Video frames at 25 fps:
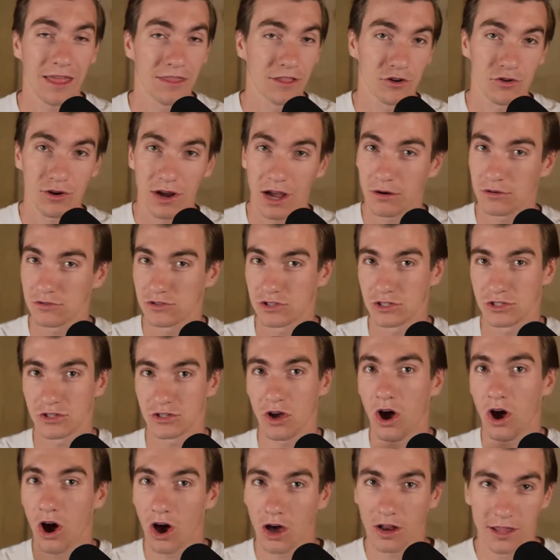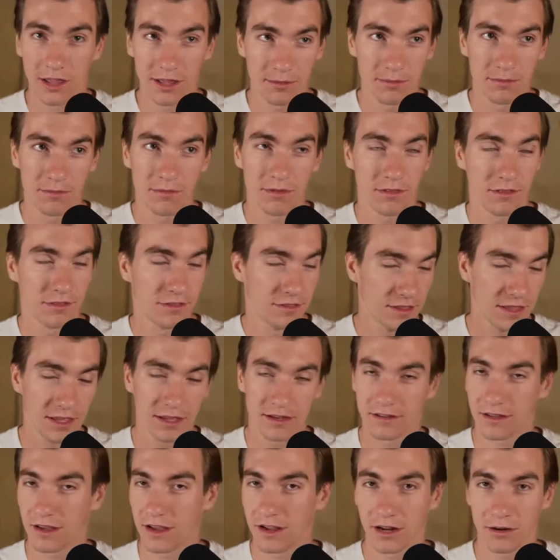And the crowd was just on him
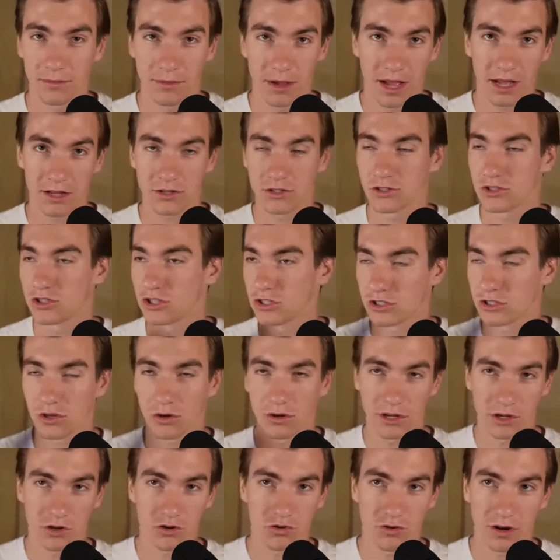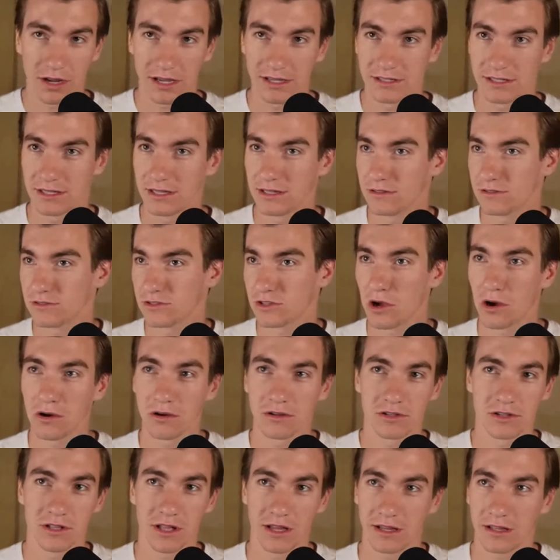the entire match, just going crazy.
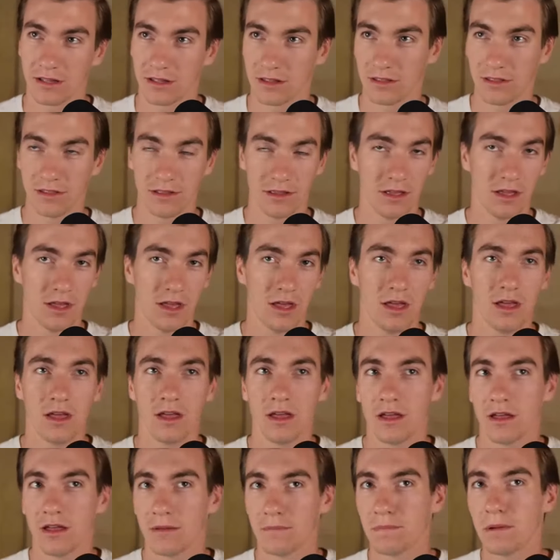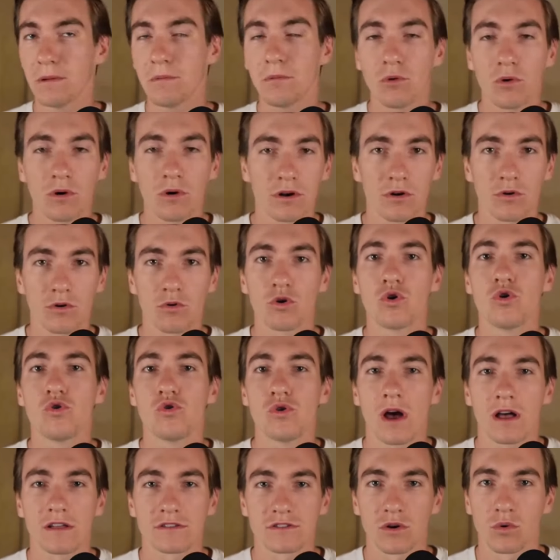Like, people wonder
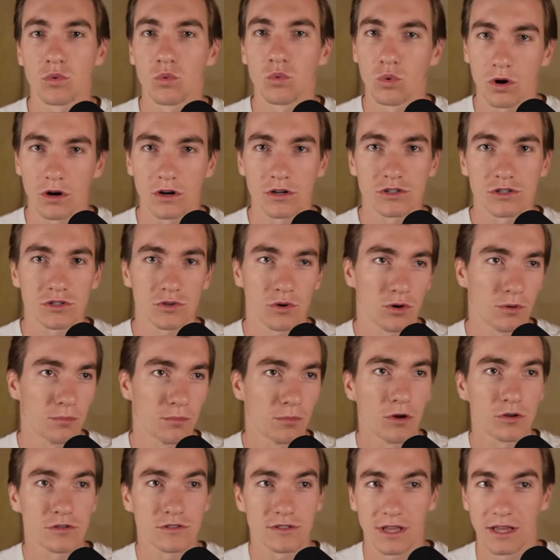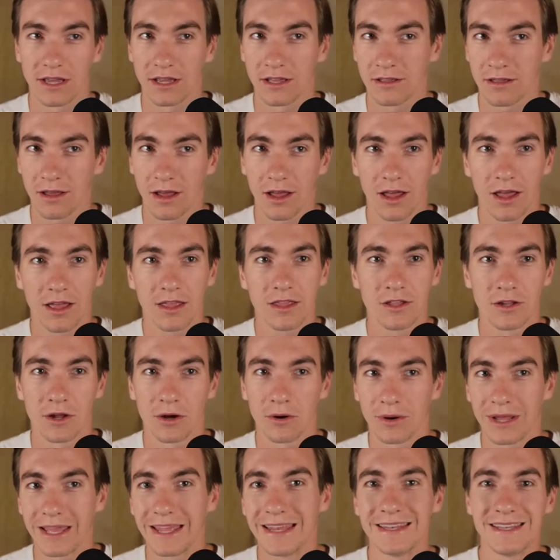who has the worst or most, like,
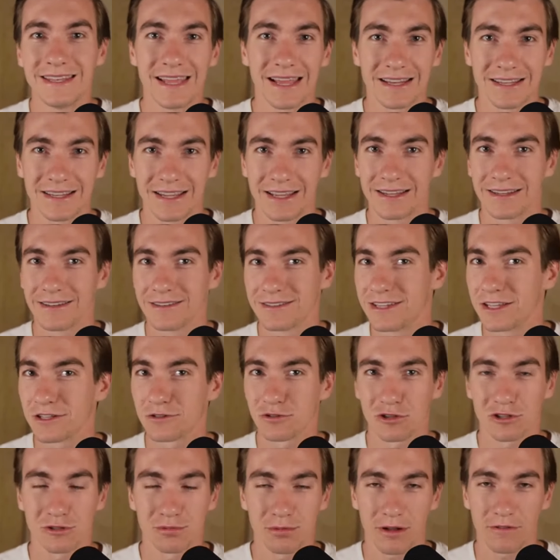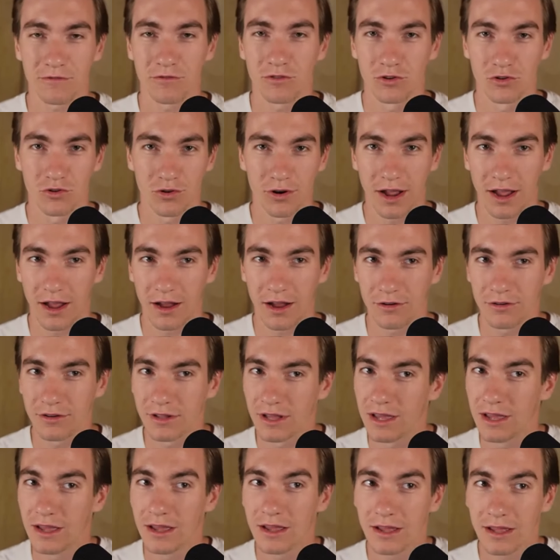you know, indignant, disrespectful
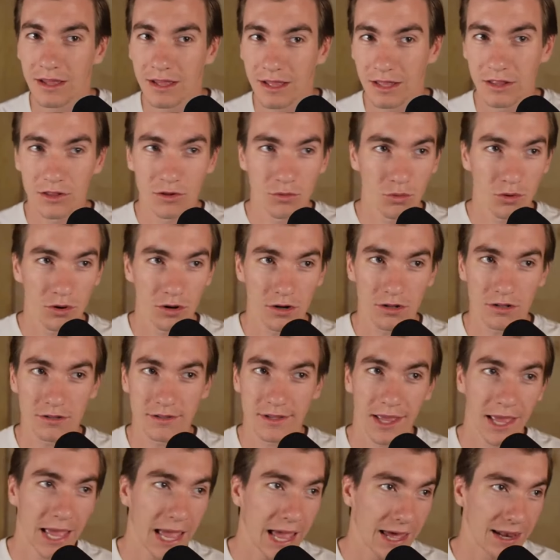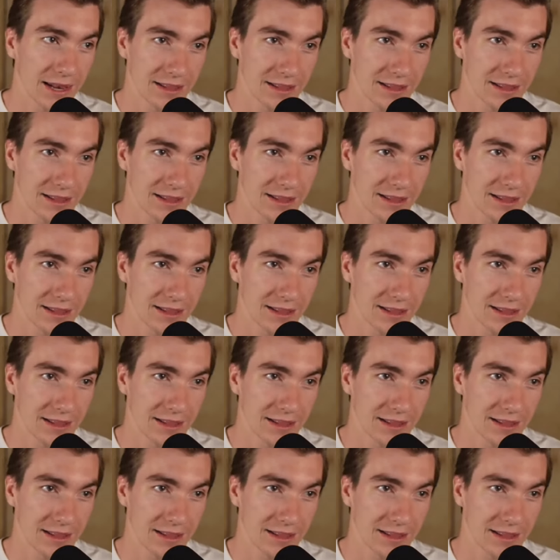crowd in the world.